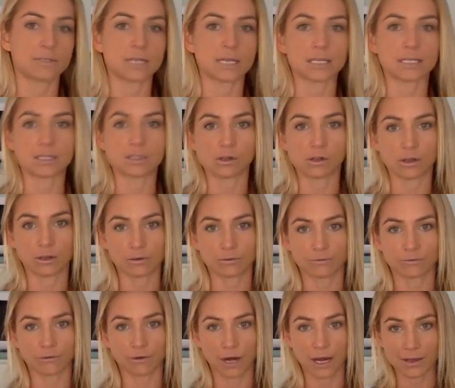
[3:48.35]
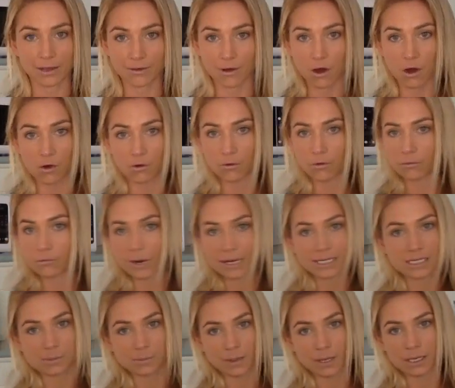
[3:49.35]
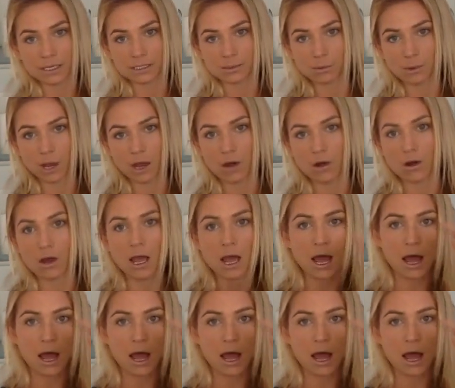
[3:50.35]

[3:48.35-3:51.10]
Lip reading: It's gluten-free, the whole recipe as well,